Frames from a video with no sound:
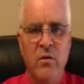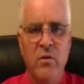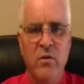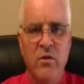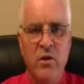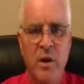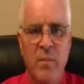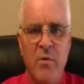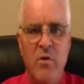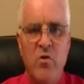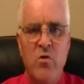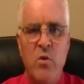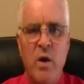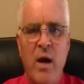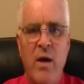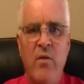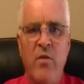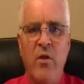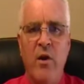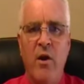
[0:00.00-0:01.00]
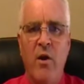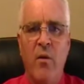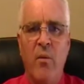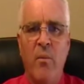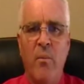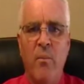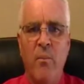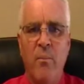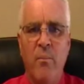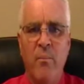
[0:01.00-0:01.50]
demonstrate their
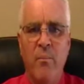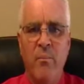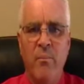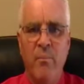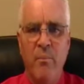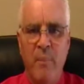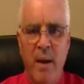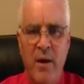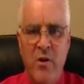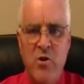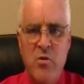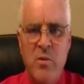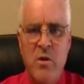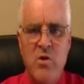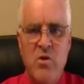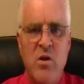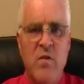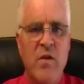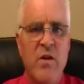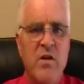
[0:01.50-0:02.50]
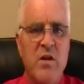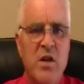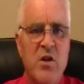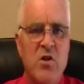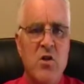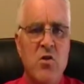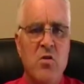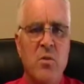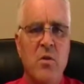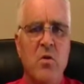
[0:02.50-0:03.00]
measurements of the
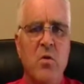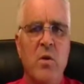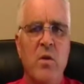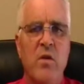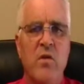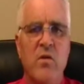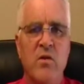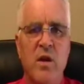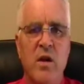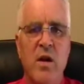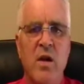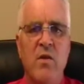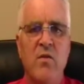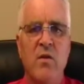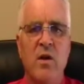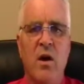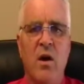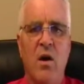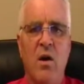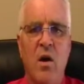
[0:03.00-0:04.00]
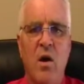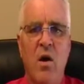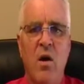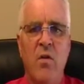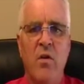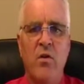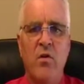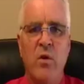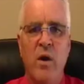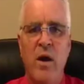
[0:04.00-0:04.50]
distance between the cities
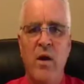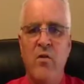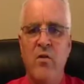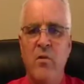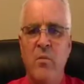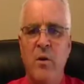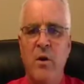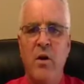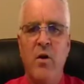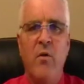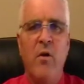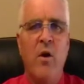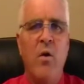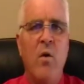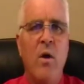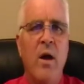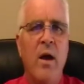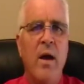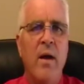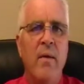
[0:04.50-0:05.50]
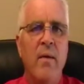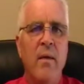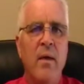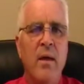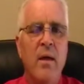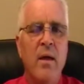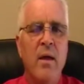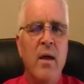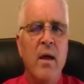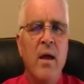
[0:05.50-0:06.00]
along the Trans-Siberian Railway.
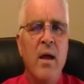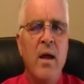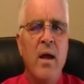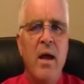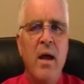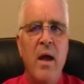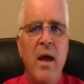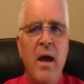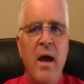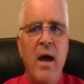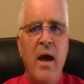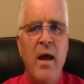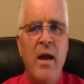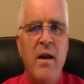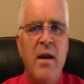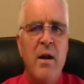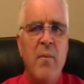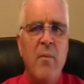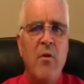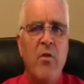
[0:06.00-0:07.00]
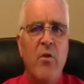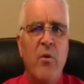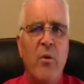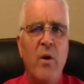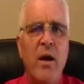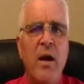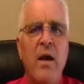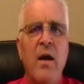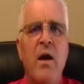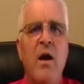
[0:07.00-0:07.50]
And number
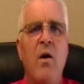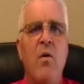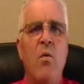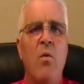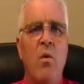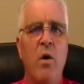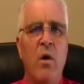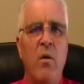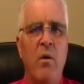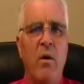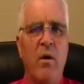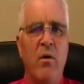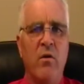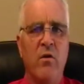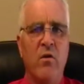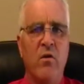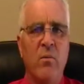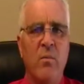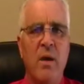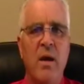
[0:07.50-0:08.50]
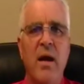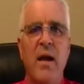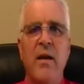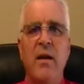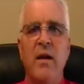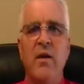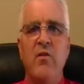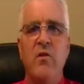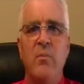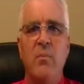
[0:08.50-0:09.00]
3, we were to submit a
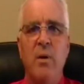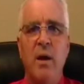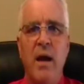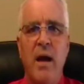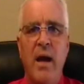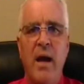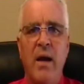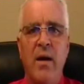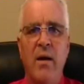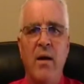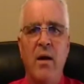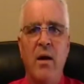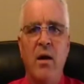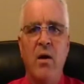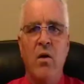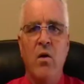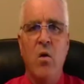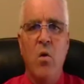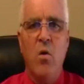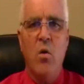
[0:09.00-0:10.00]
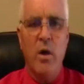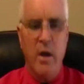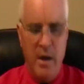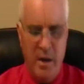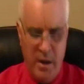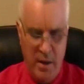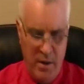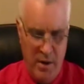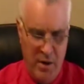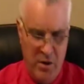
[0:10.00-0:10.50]
lesson plan
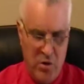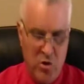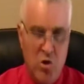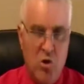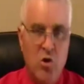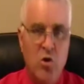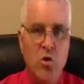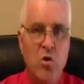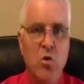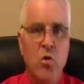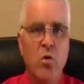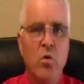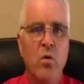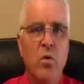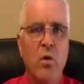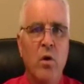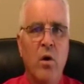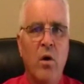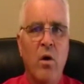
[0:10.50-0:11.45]
according to